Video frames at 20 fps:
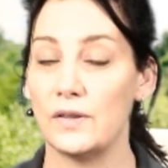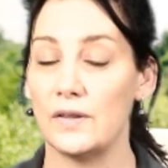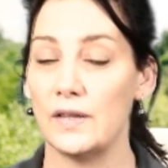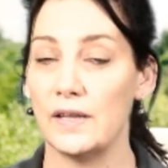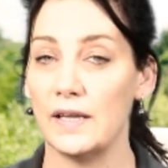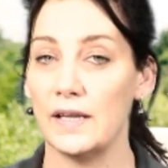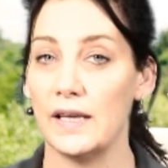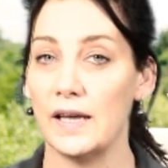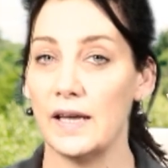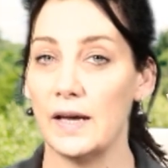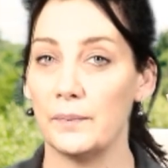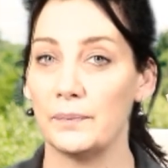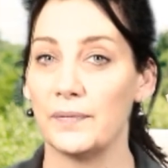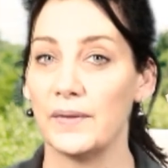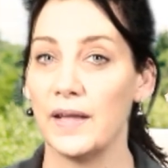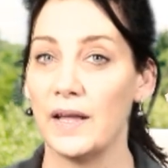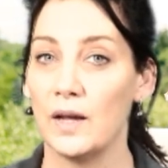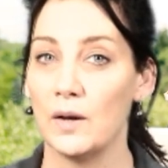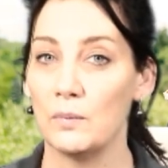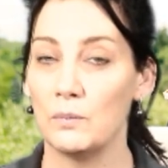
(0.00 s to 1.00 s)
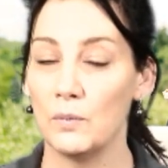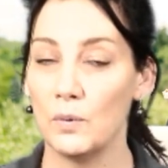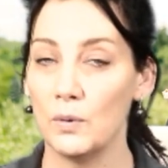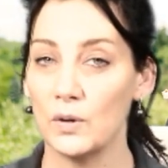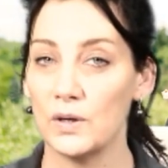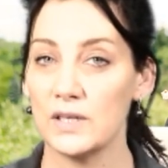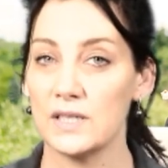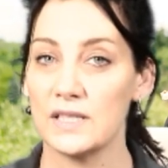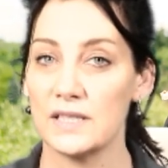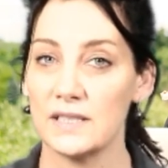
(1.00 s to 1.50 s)
the
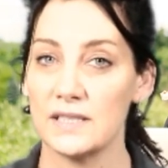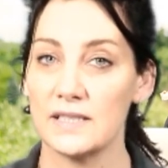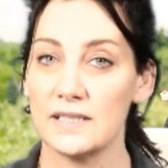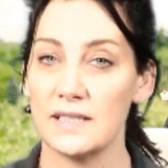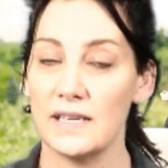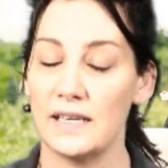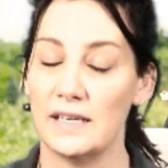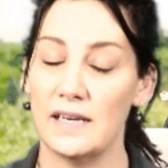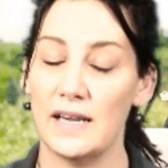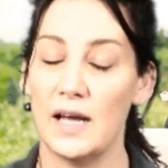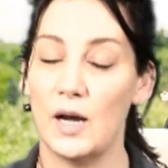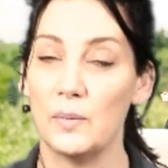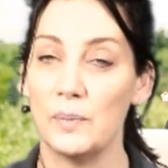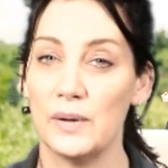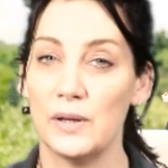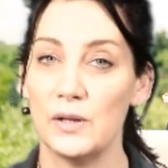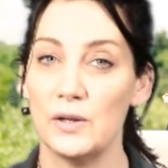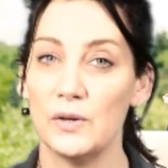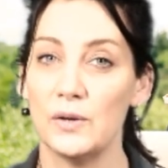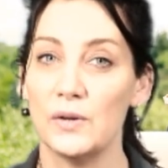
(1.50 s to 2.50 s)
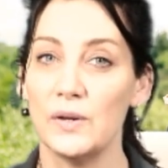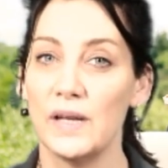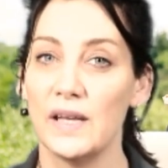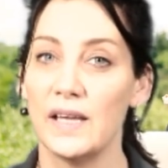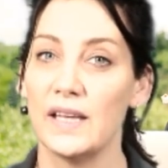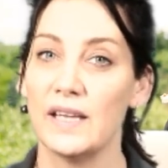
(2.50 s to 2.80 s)
mortgage and helping you,